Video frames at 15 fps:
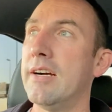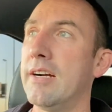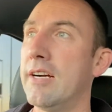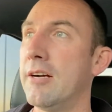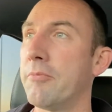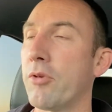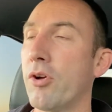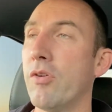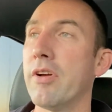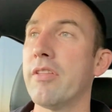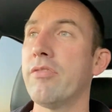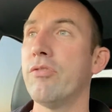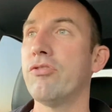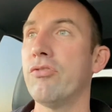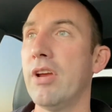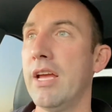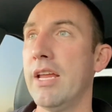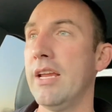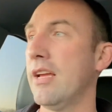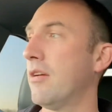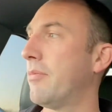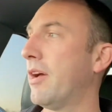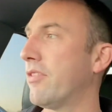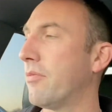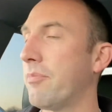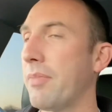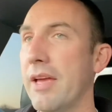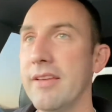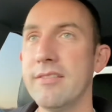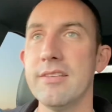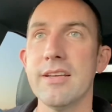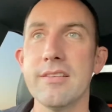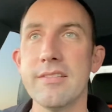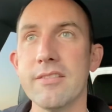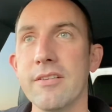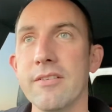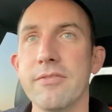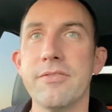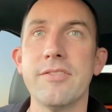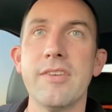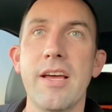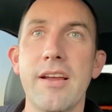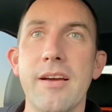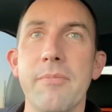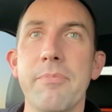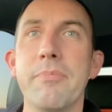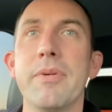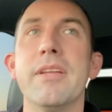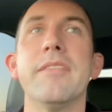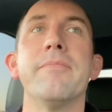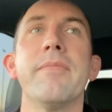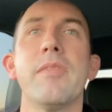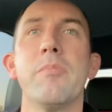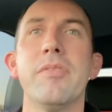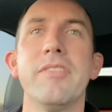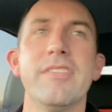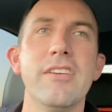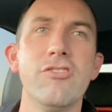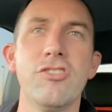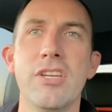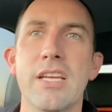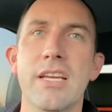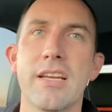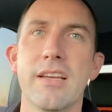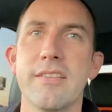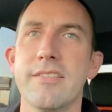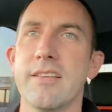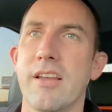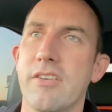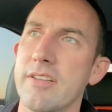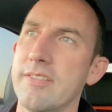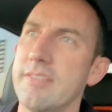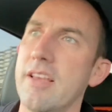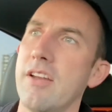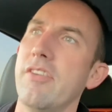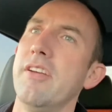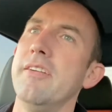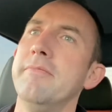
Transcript: going through training about the basics of setup and positioning, etc., etc.